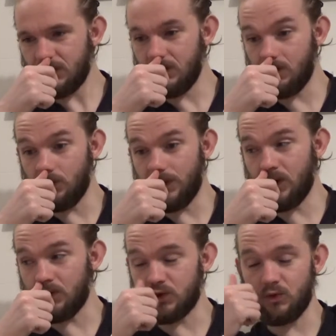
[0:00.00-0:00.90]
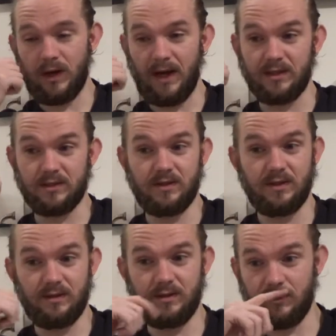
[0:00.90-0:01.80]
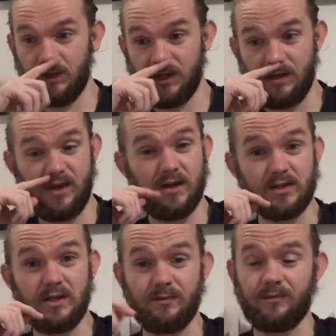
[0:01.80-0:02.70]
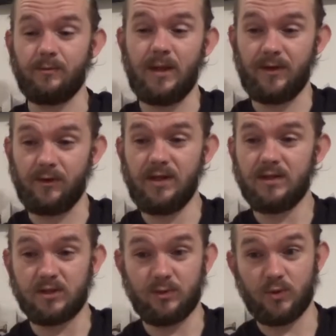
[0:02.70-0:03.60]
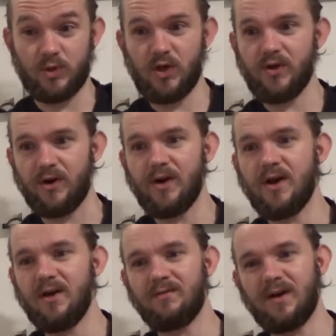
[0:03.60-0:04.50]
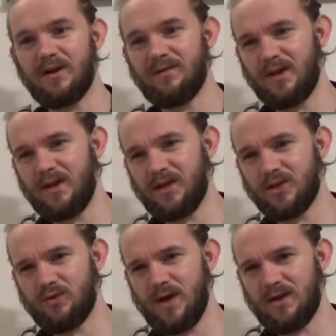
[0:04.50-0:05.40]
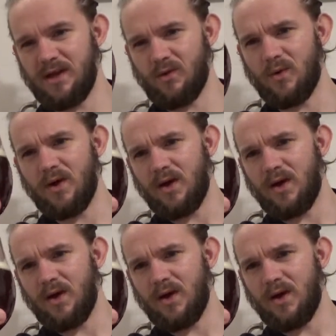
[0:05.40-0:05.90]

you know, we also had the, the Lucky 13 from Lagunitas, which was another very, very nice red ale.